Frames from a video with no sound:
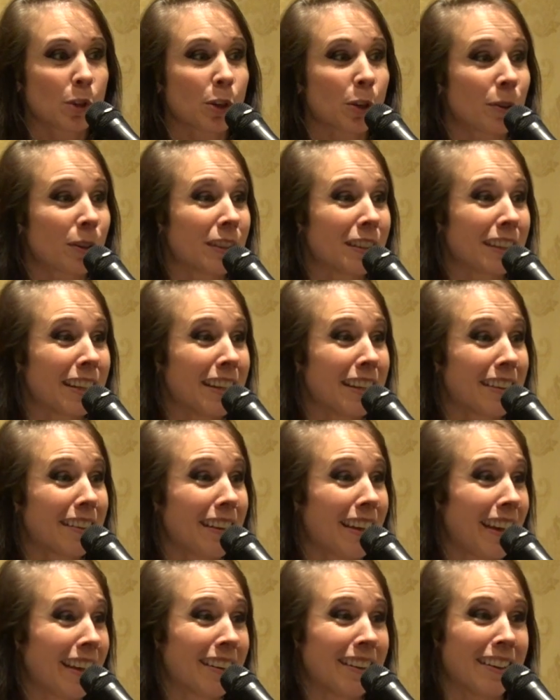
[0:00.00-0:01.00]
Currently,
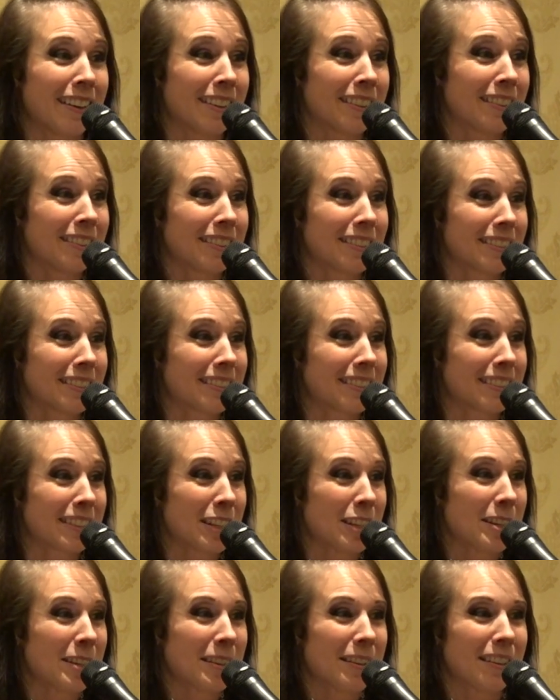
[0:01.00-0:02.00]
Ed Hunt,
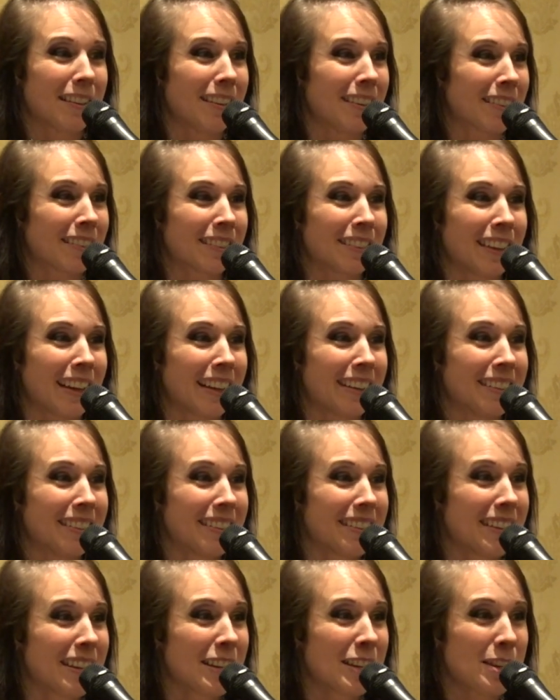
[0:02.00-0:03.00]
Uncle Ed,
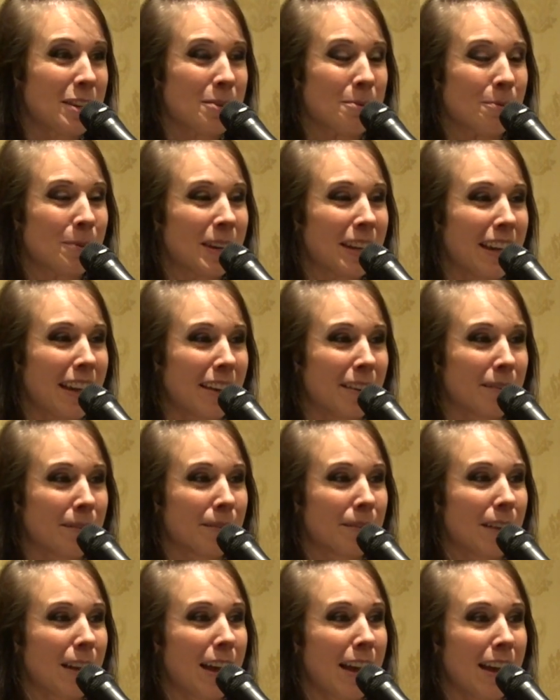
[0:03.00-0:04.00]

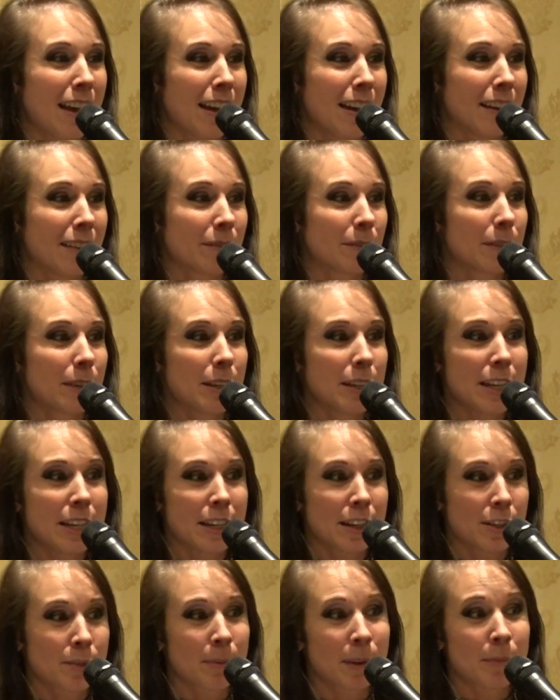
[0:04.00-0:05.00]
he
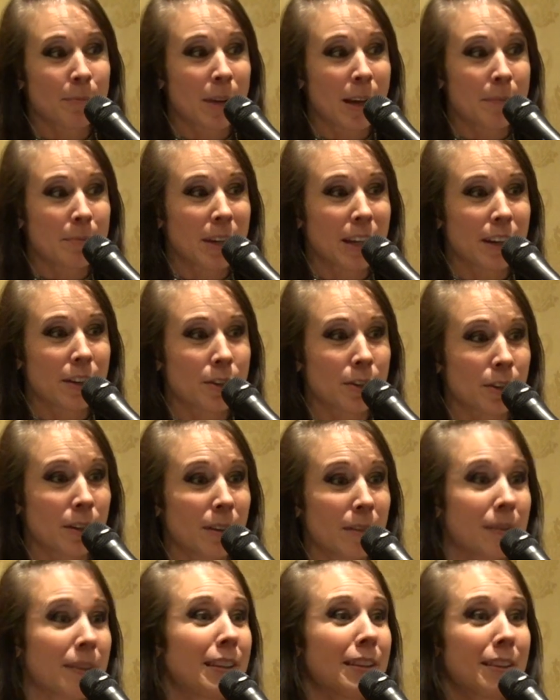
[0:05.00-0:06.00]
has been my
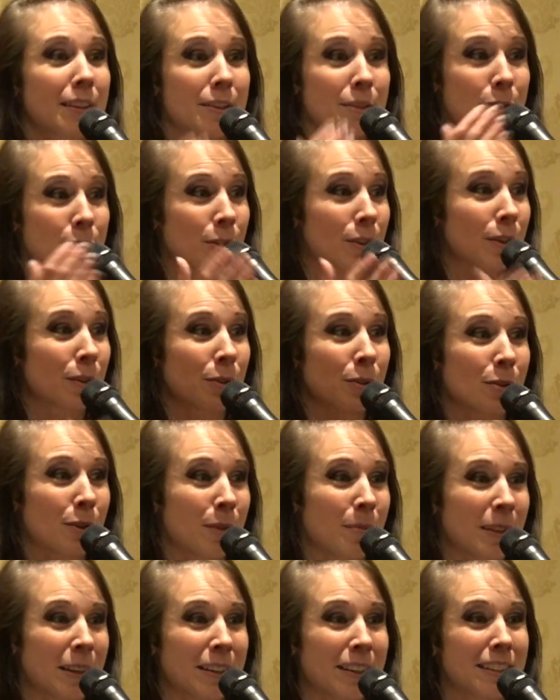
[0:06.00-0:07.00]
manager. Sean
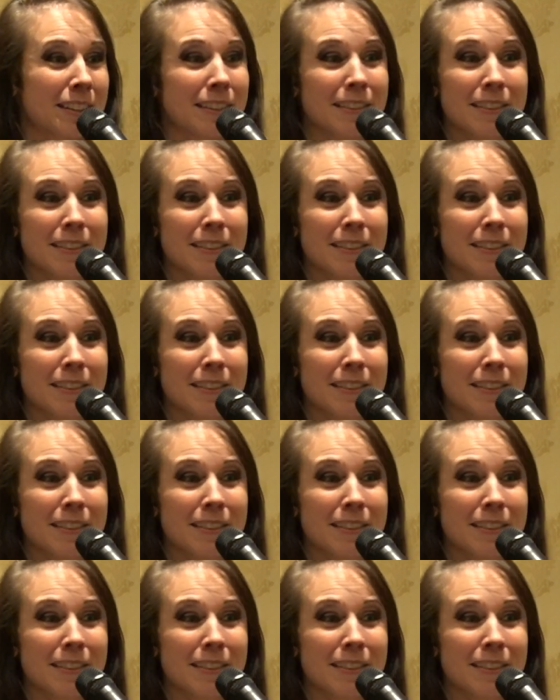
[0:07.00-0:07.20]
Gorman